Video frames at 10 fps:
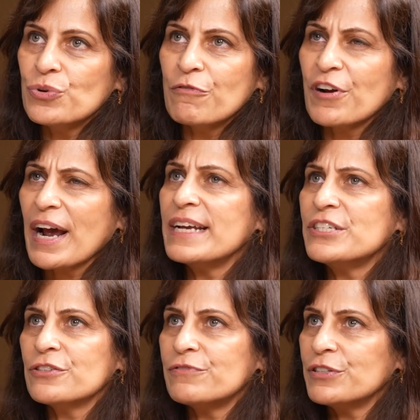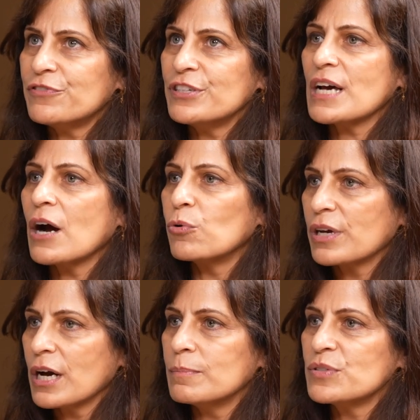a variety of different
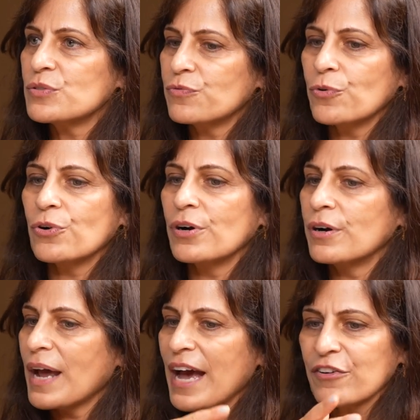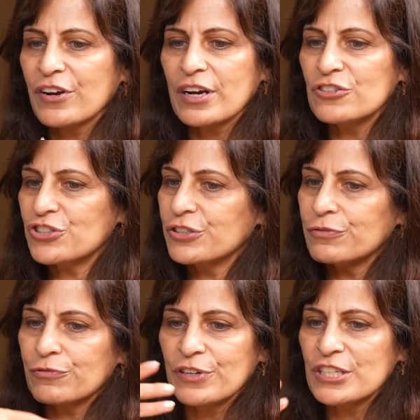outcomes for agriculture,
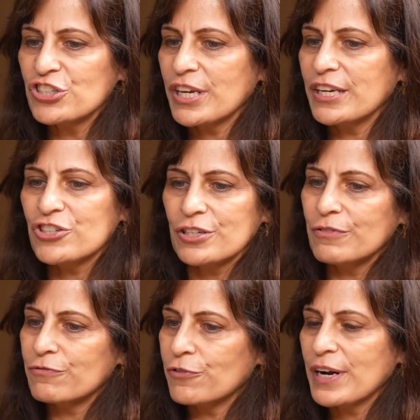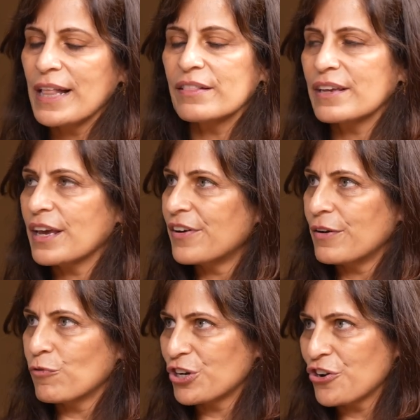for education, for healthcare,
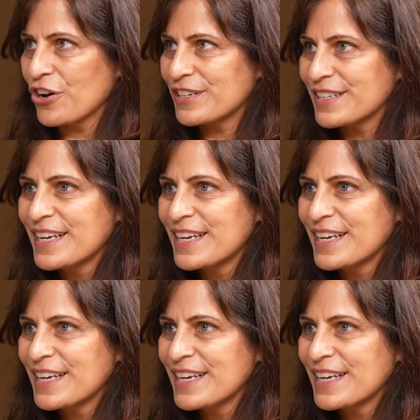and whatnot.